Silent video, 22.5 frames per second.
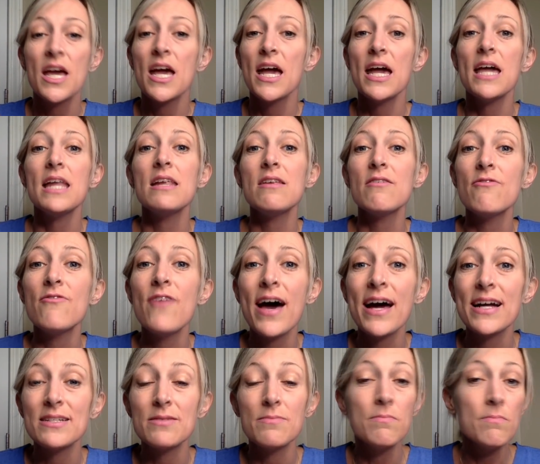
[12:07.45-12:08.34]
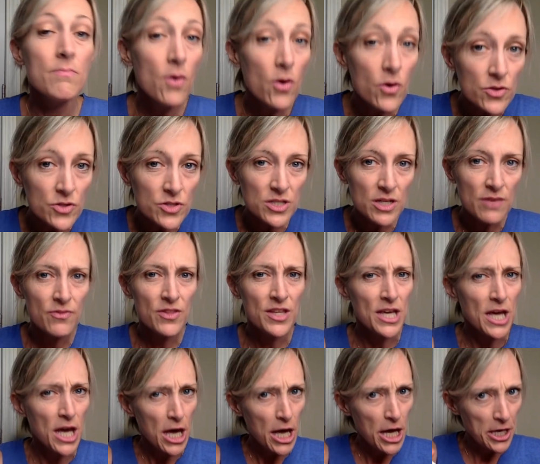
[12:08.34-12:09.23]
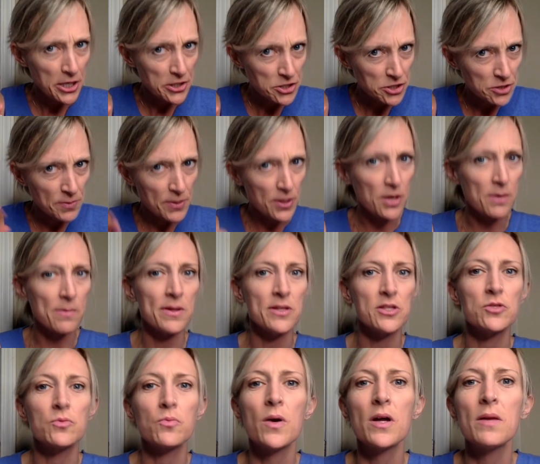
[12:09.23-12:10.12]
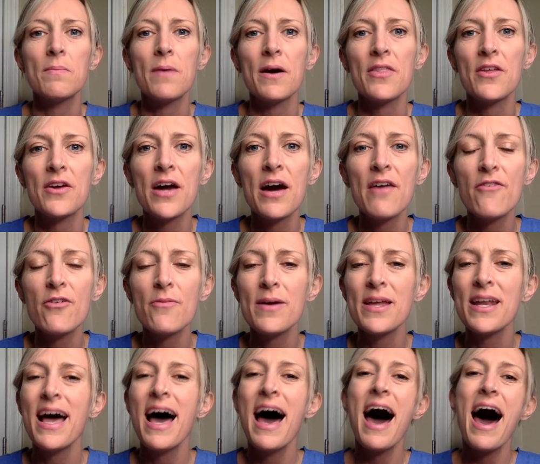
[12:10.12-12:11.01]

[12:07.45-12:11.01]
And in fact, most of the experiments run by the government,